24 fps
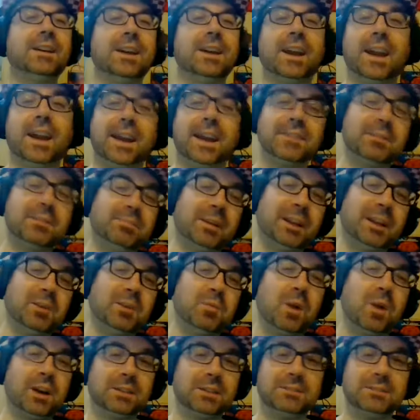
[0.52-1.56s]
Hey everybody,
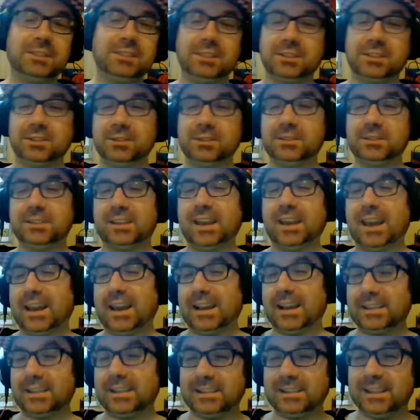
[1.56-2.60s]
welcome to the
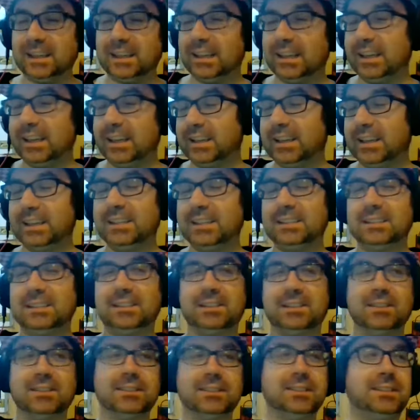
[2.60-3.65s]
Gootzcast. It is
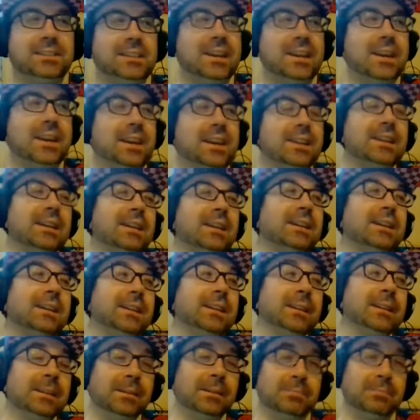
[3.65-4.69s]
Thursday,
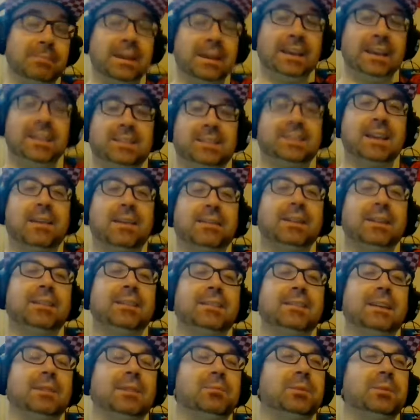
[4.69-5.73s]
May
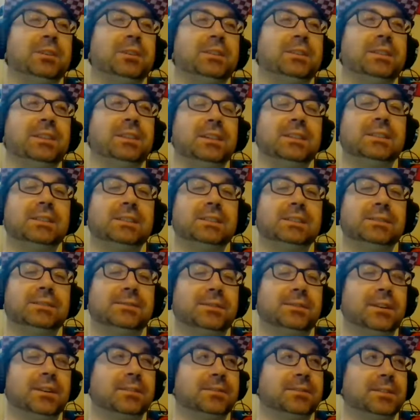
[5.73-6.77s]
7th, and we're here
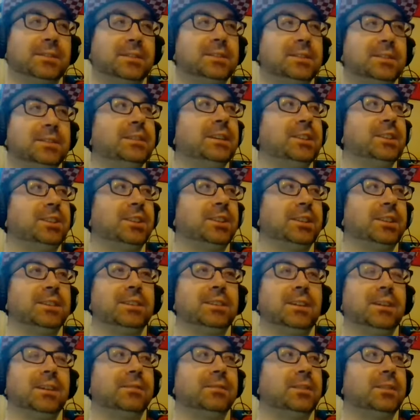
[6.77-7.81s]
for our first
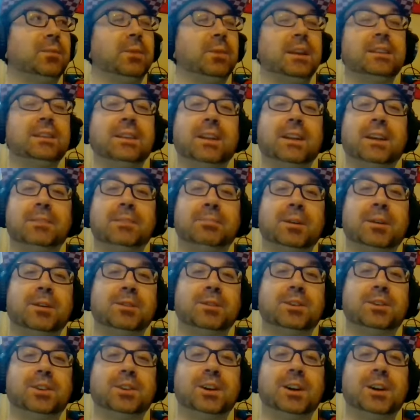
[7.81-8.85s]
edition of the Wednesday night
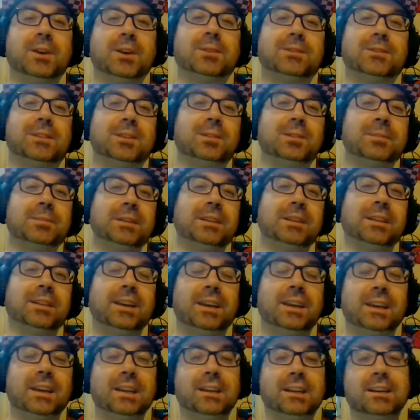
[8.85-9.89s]
post show. It's a little bit
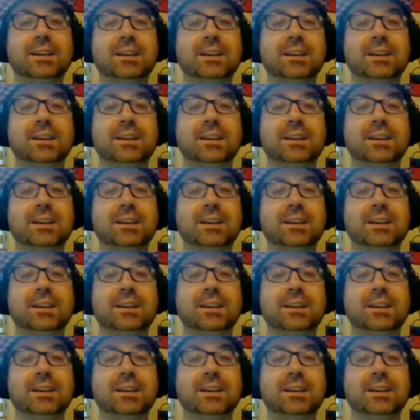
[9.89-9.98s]
late.